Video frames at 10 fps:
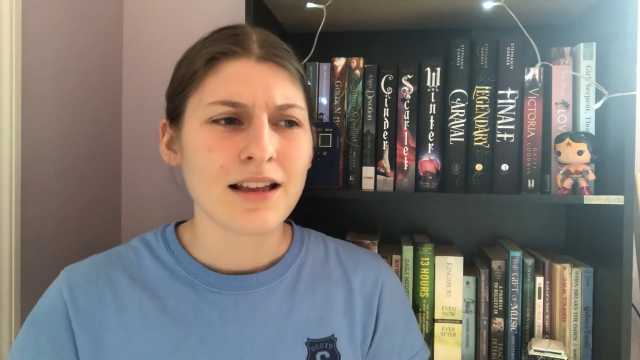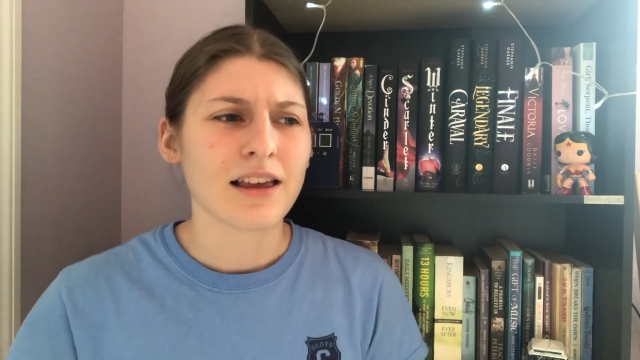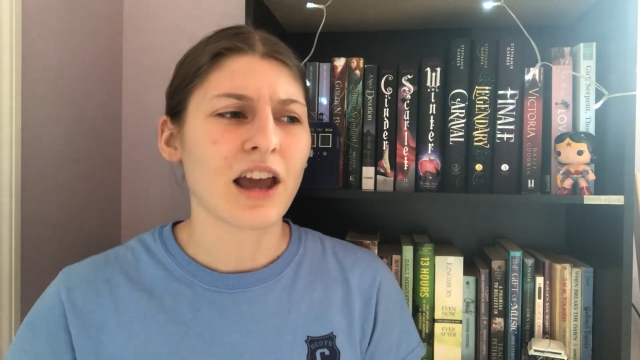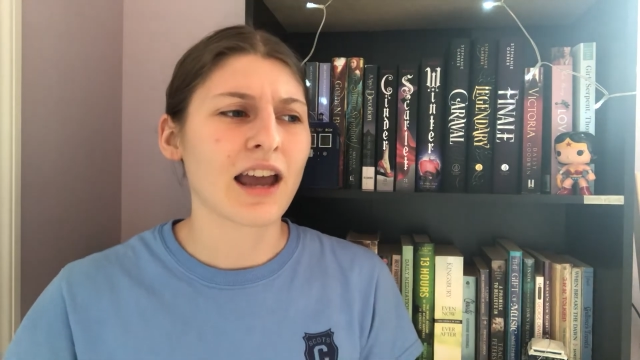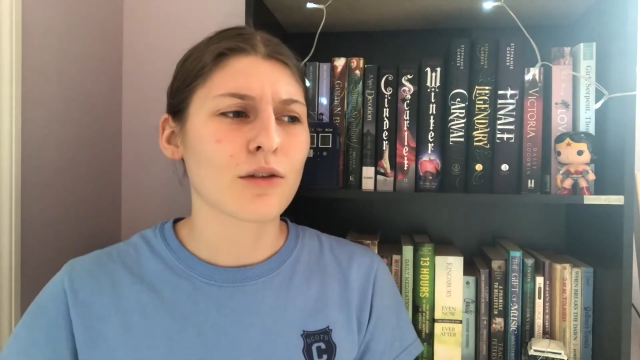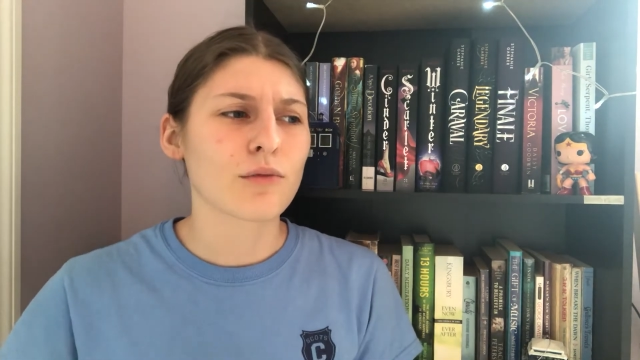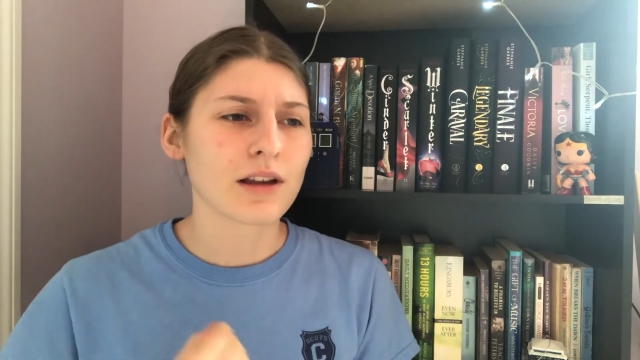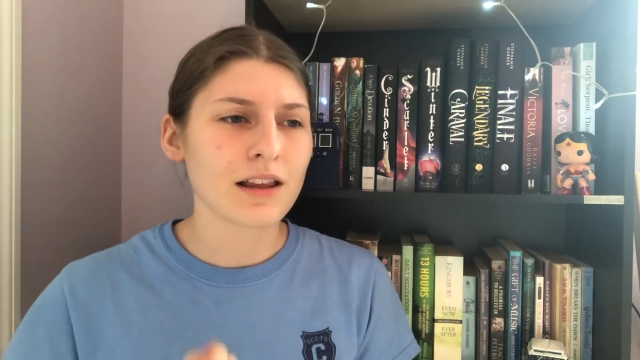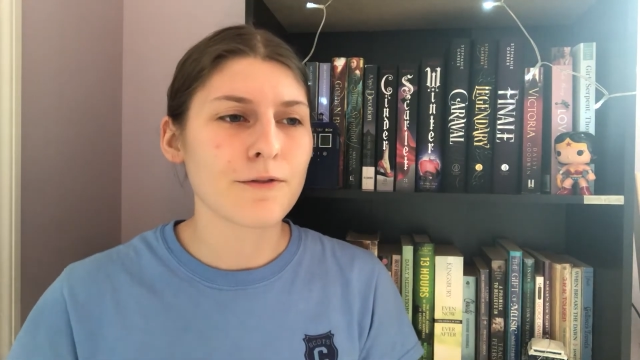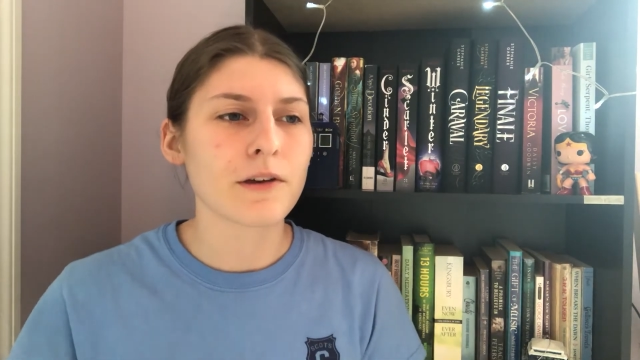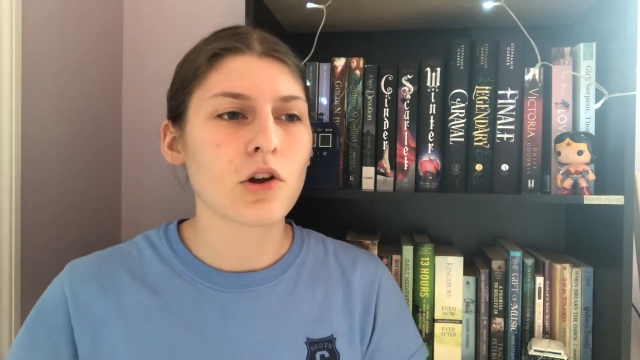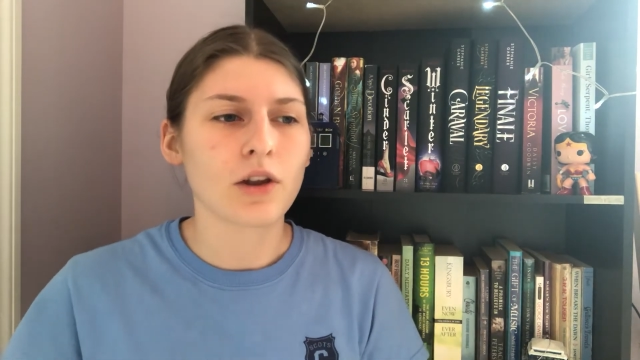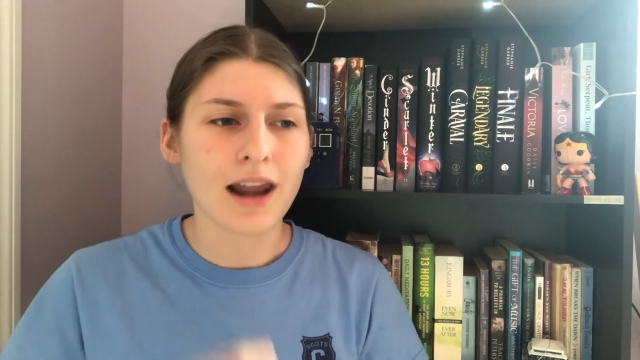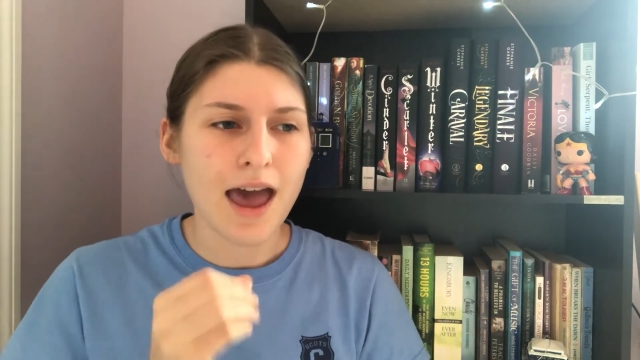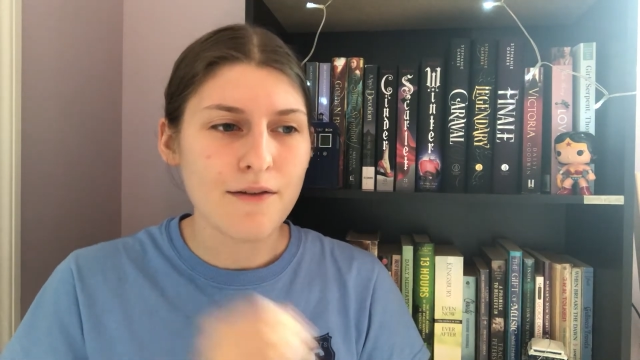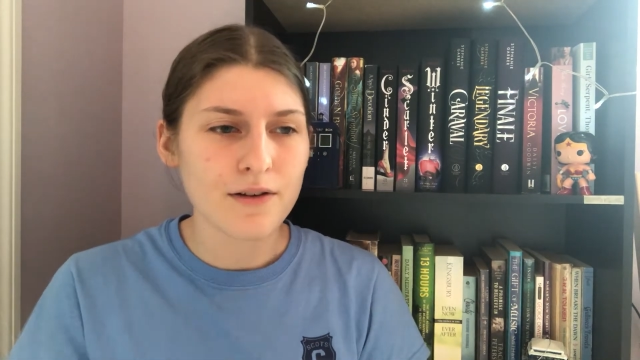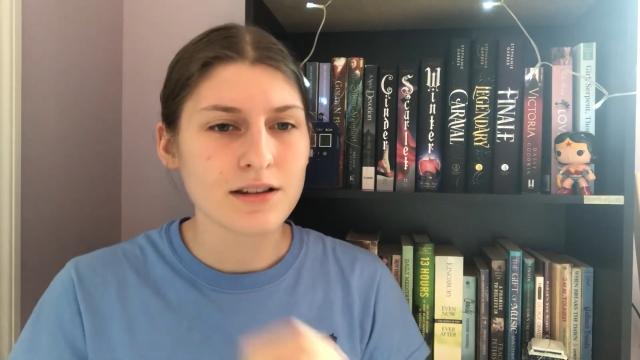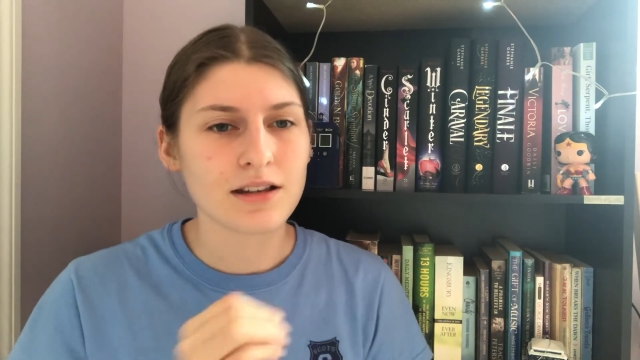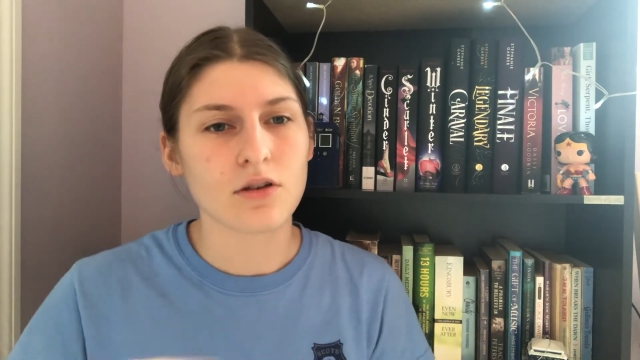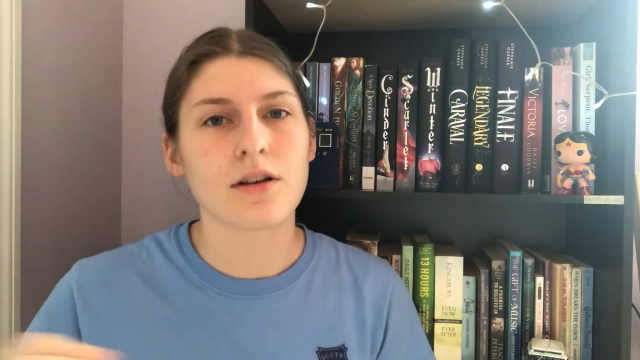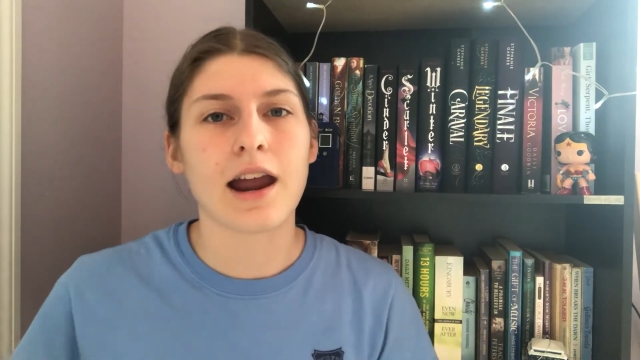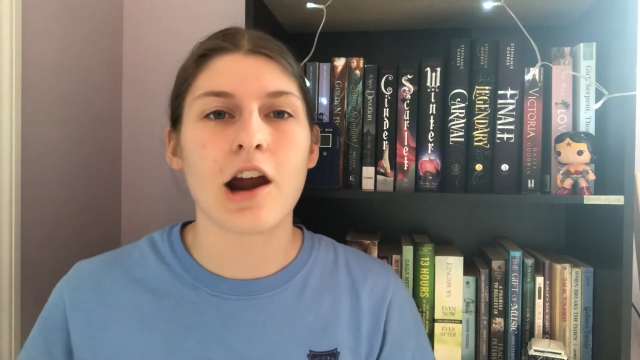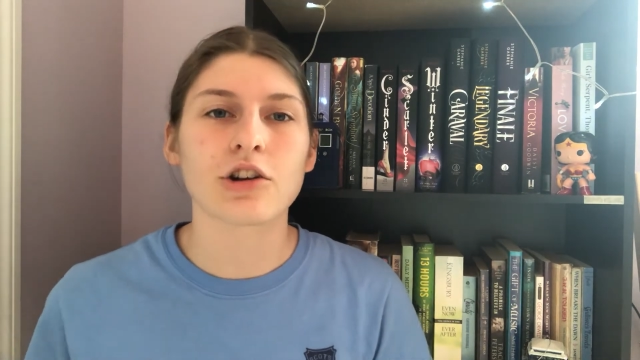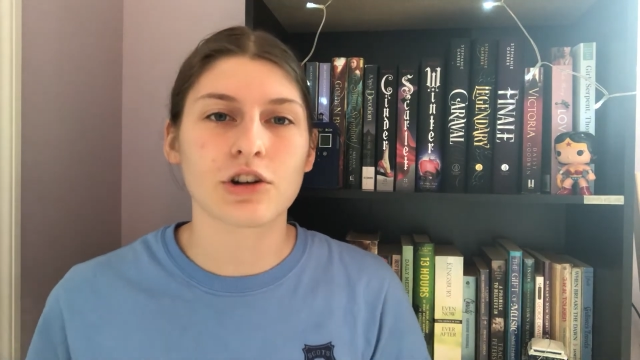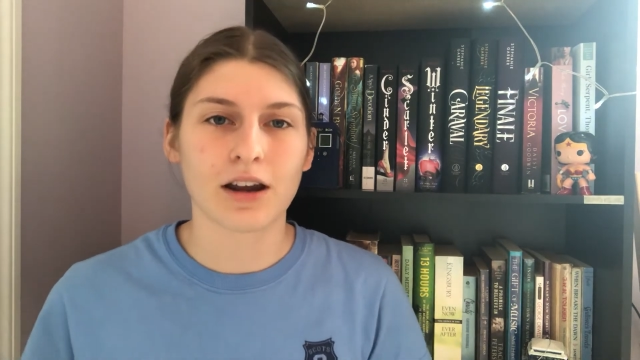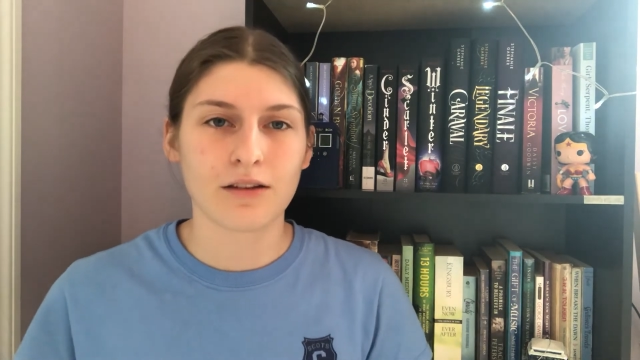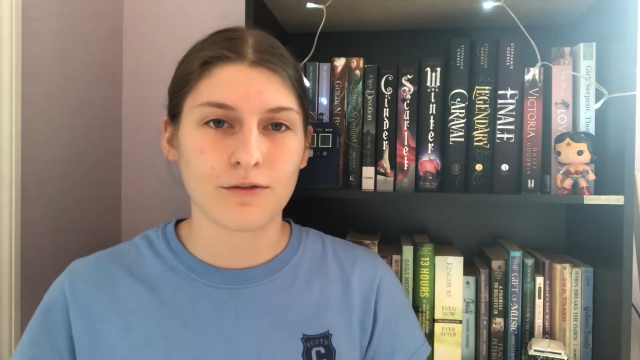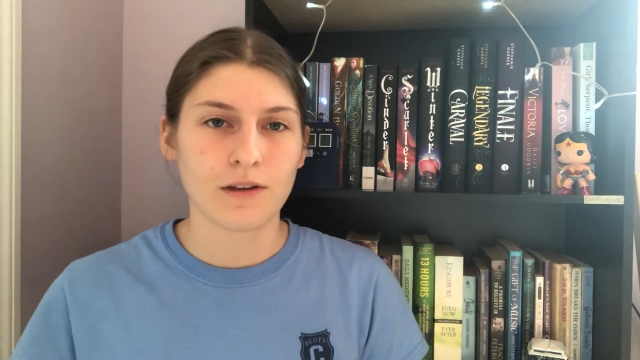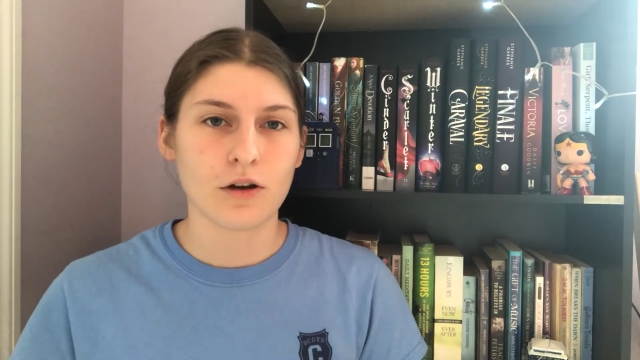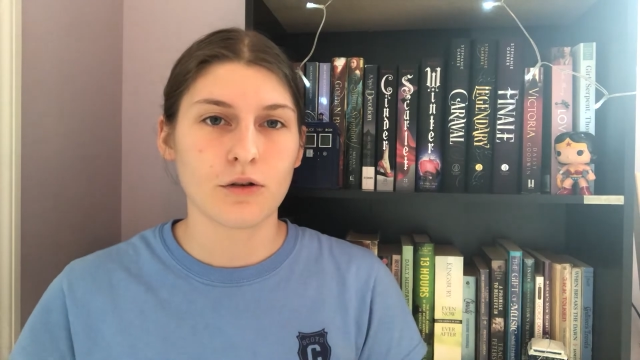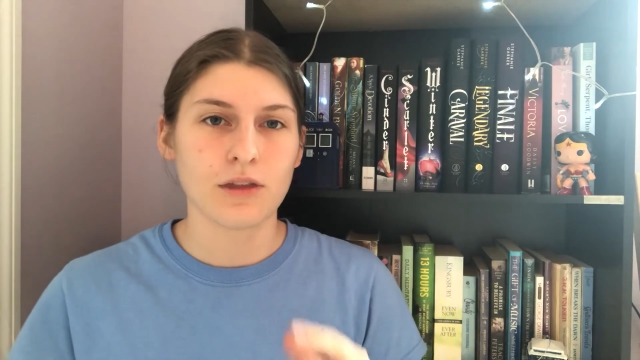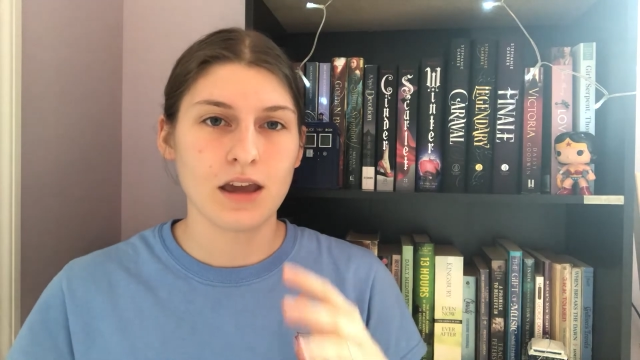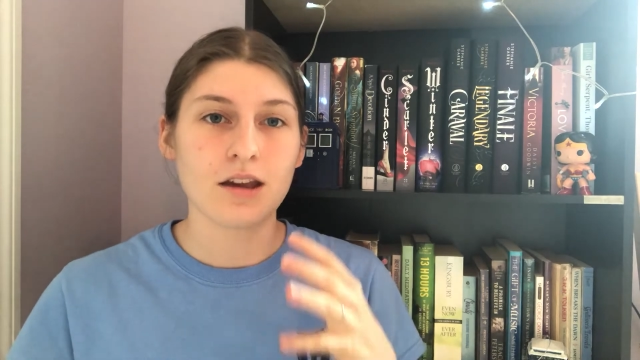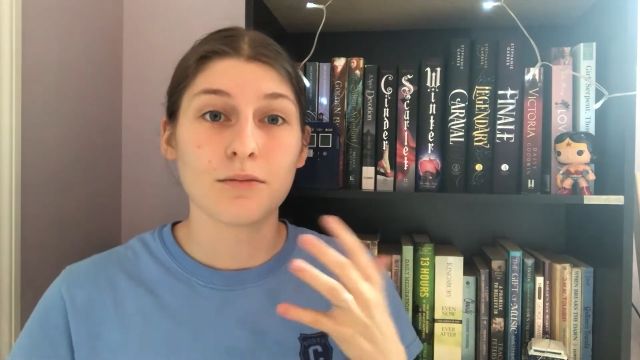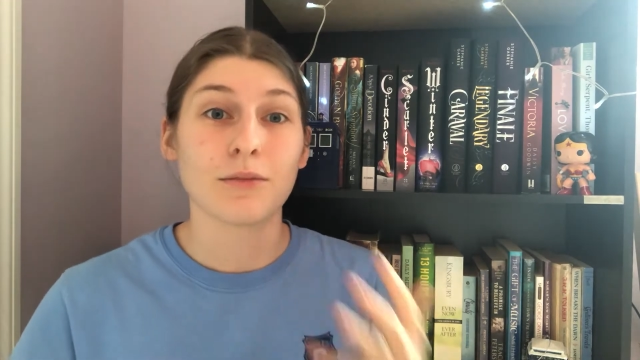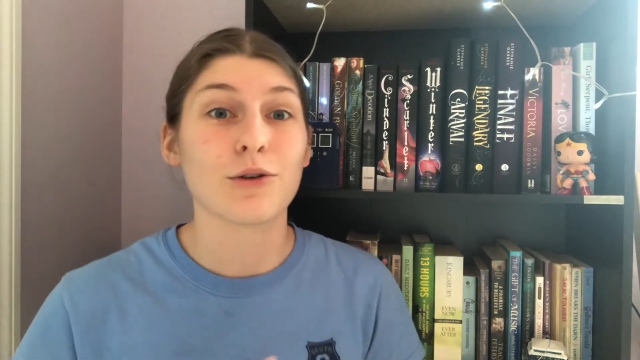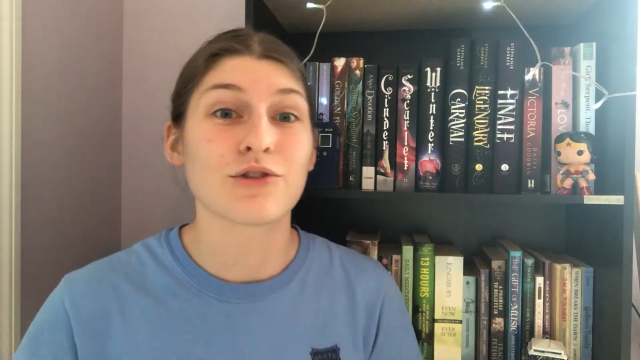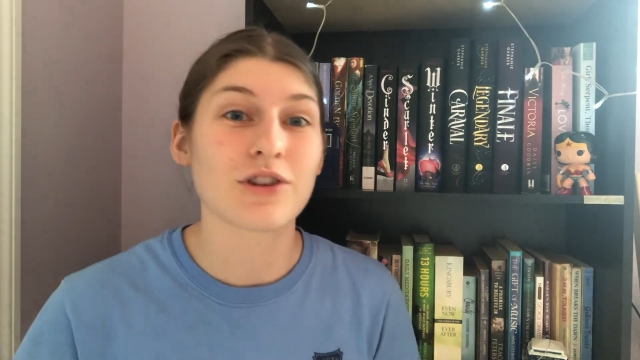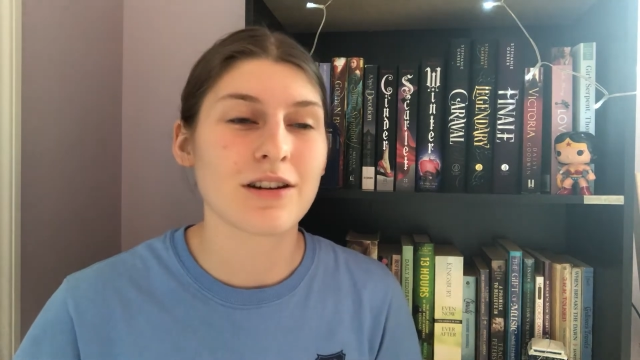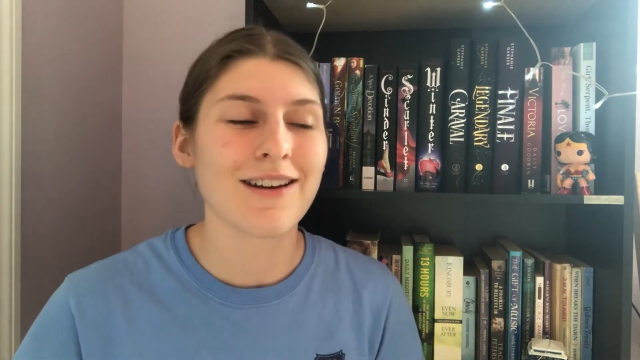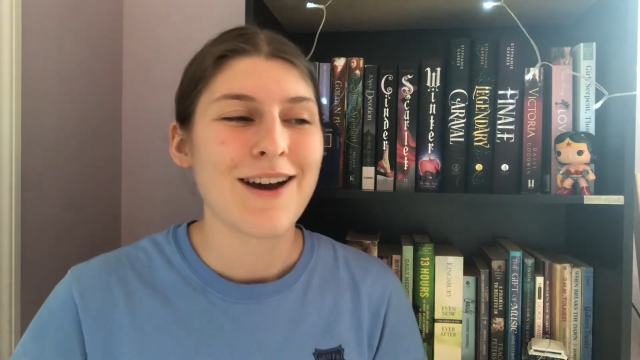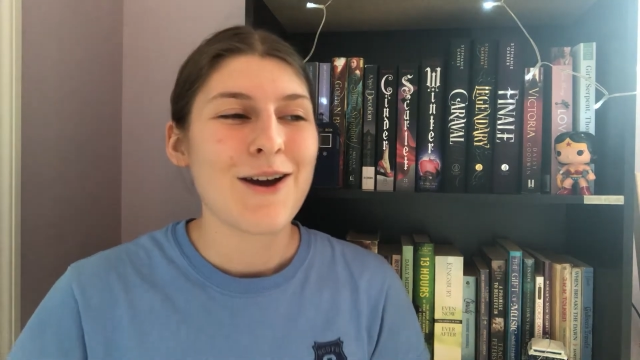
Like, I could really feel in every single character, I can feel the emotion